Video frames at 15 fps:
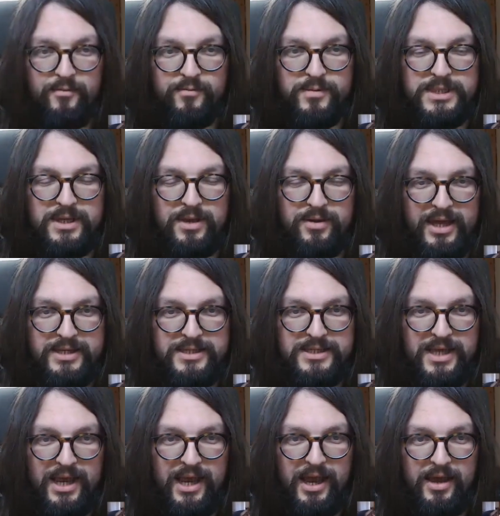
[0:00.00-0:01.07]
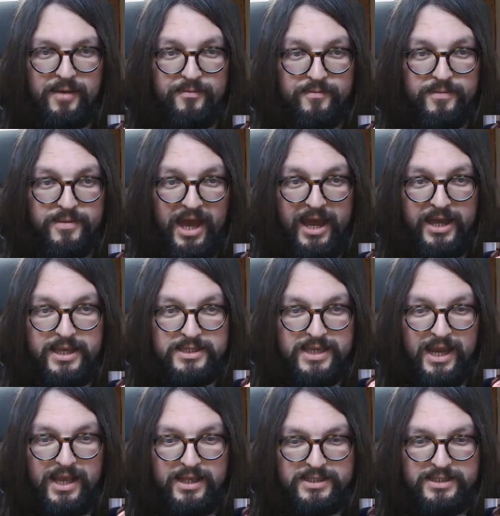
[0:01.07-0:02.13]
so that is
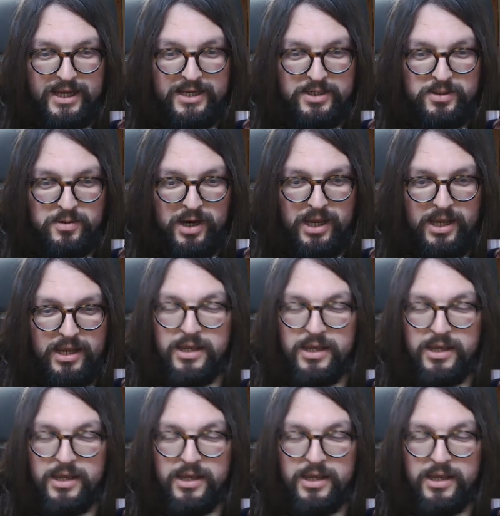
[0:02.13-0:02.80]
Alexandra.